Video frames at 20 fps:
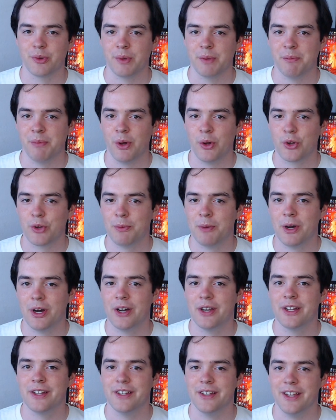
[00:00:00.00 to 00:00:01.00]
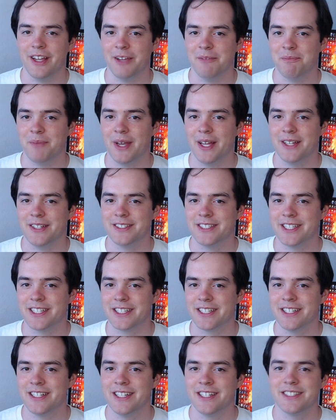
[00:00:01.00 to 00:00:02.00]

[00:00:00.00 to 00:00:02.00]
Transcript: We Pokemon, name pending.